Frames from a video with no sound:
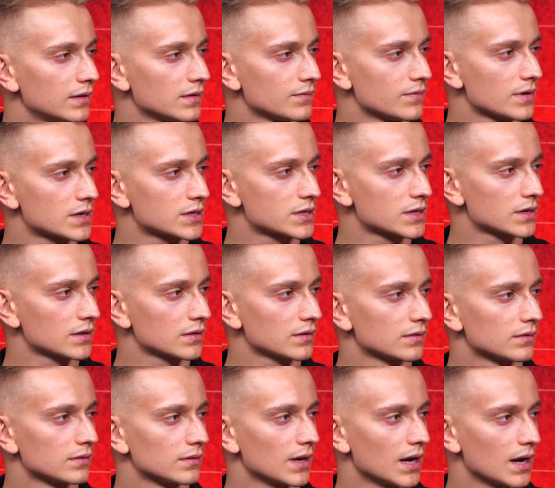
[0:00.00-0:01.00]

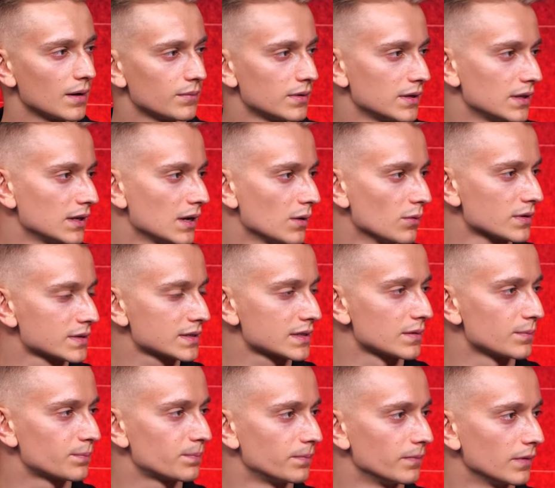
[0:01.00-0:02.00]
version. I mean, it was
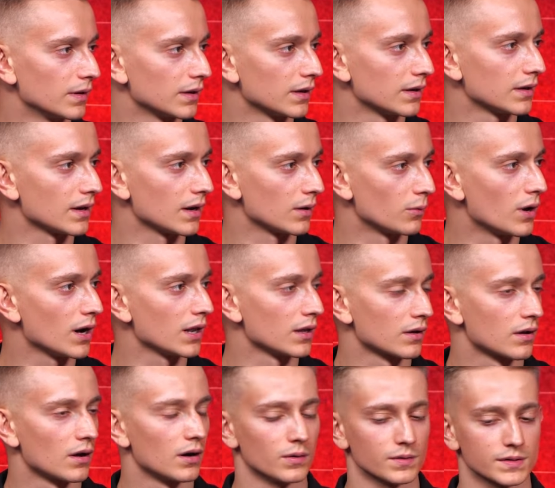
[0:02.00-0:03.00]
a while
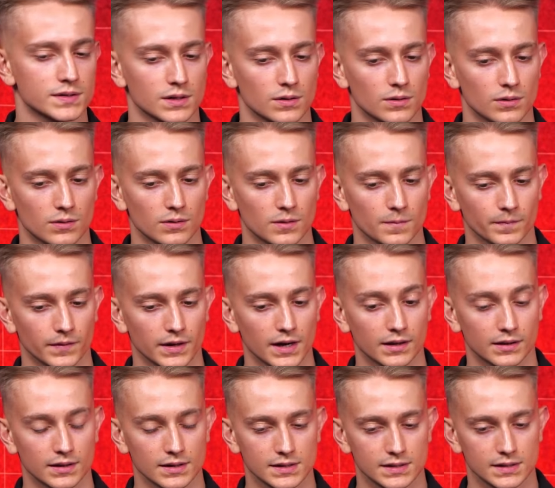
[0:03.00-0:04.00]
ago, so
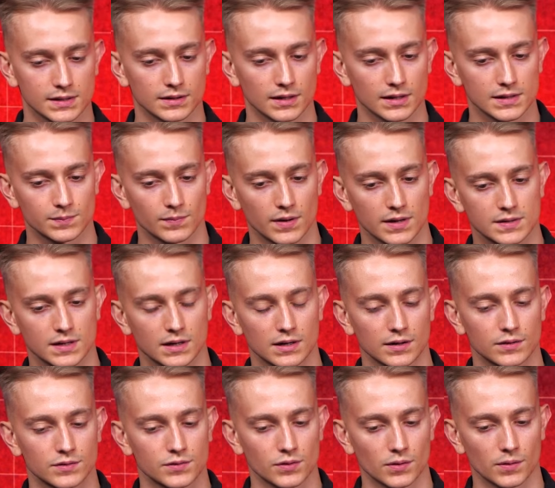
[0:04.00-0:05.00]
yeah, that's
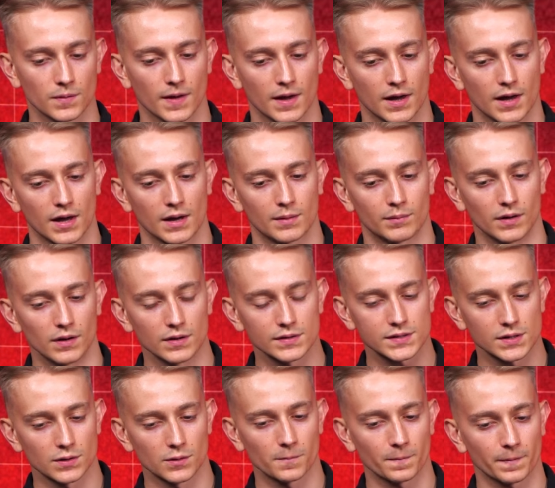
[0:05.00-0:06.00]
basically true. But
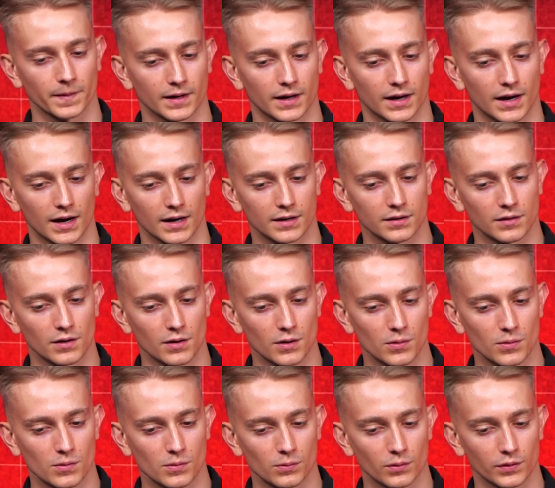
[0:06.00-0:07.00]
also, I don't
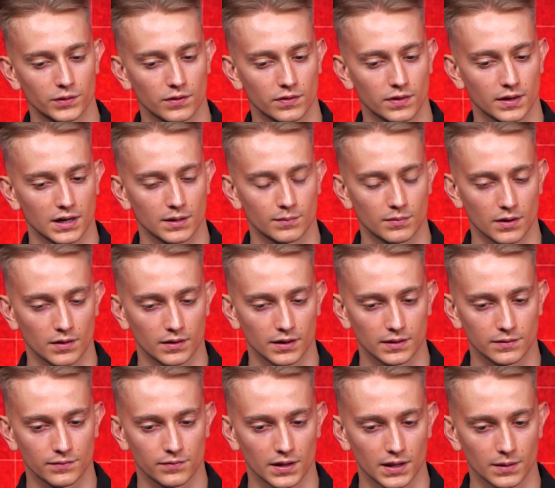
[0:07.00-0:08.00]
know what you think about
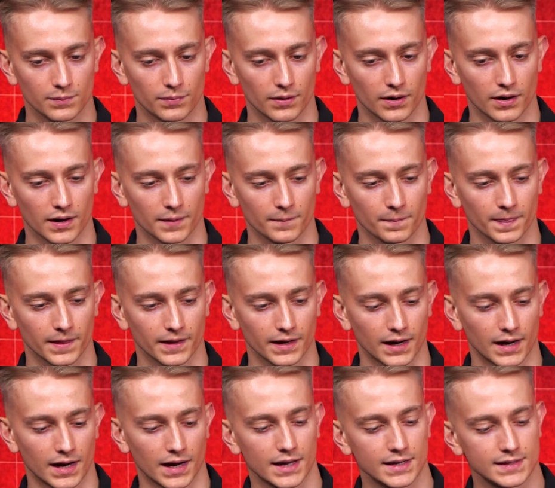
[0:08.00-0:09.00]
it, Philip, but
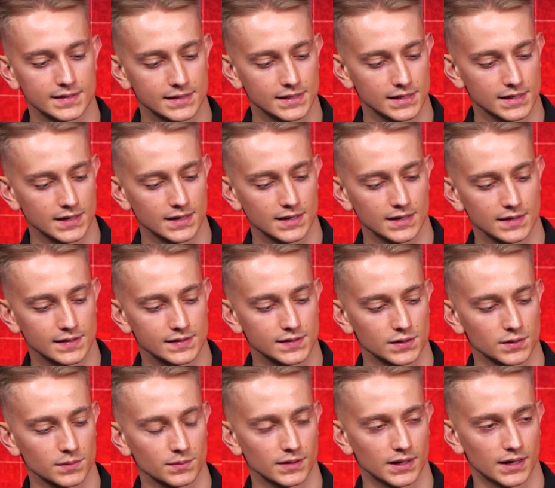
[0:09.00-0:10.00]
I see some